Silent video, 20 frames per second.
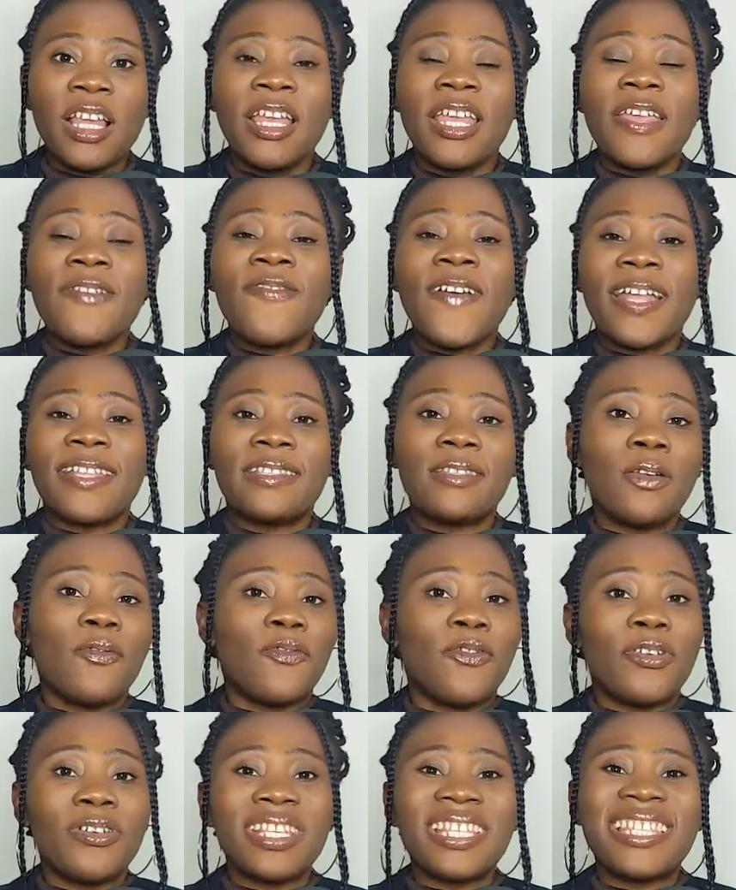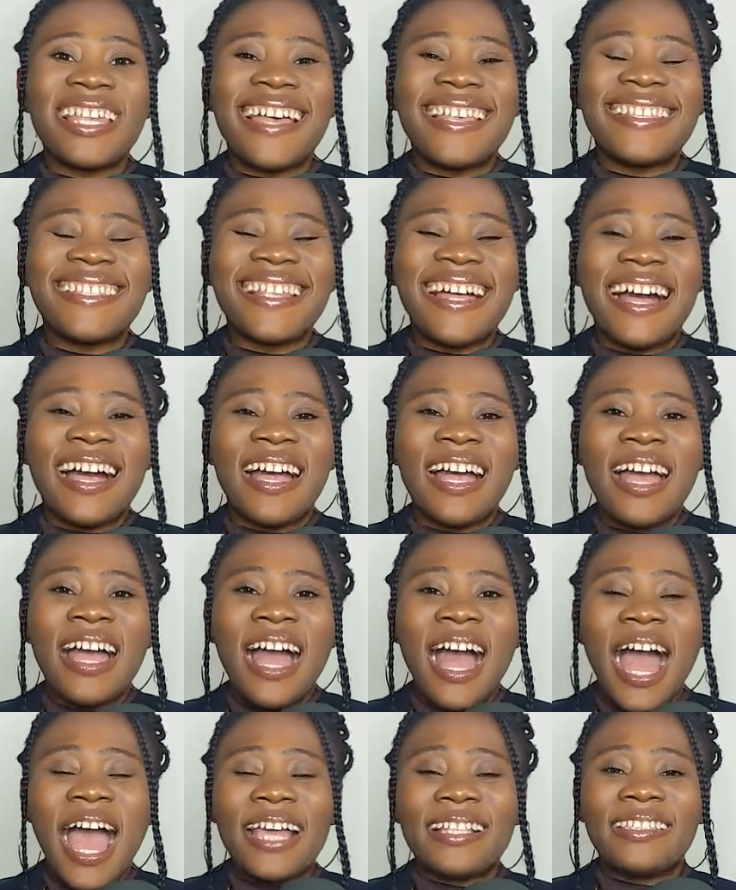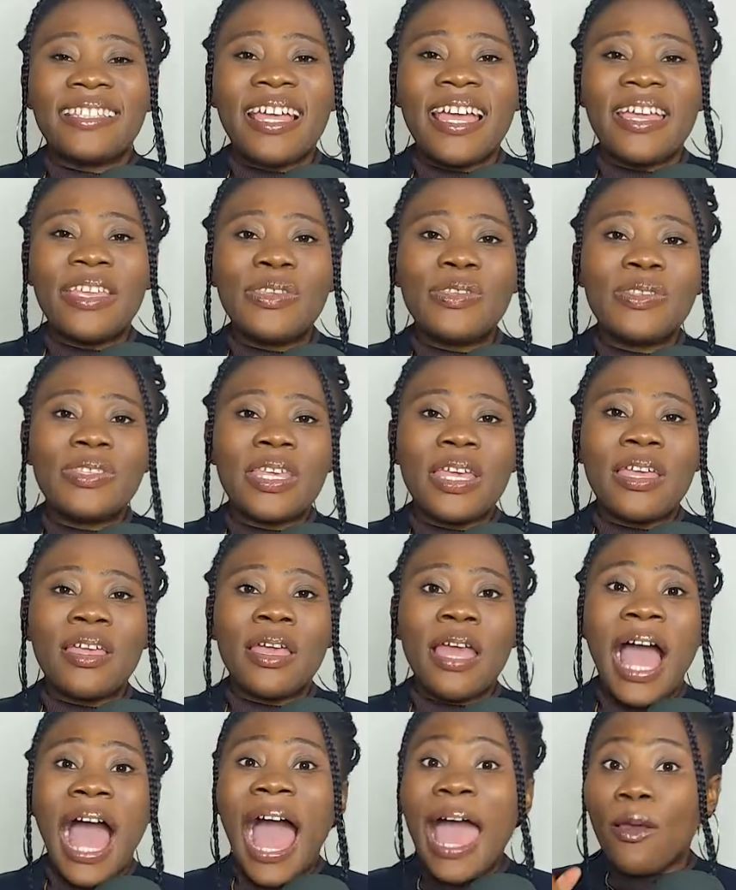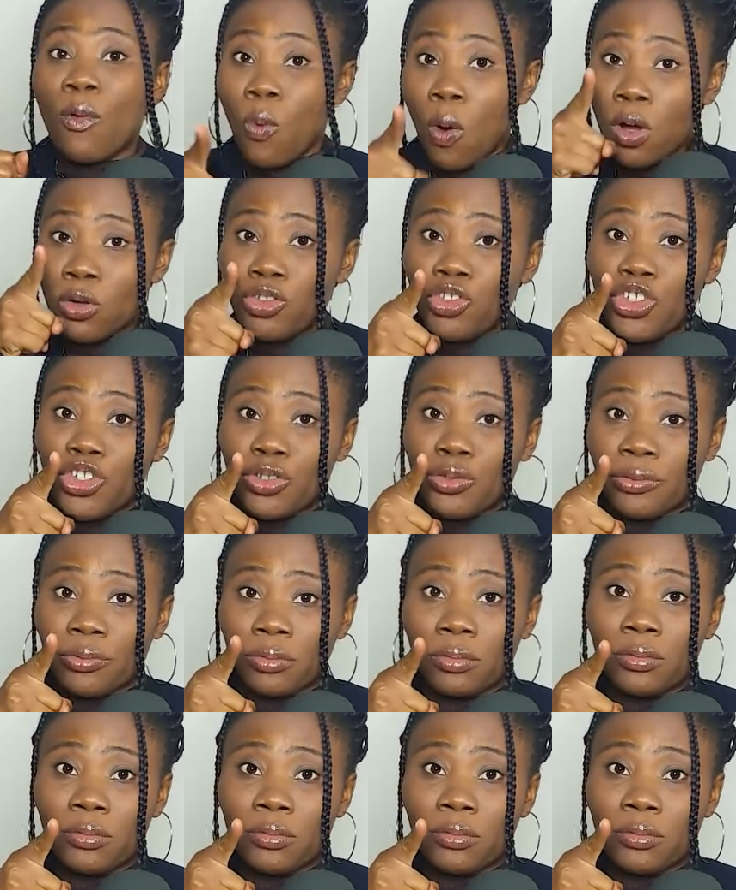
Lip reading: If I, for instance now, I tell you, say, I warned you.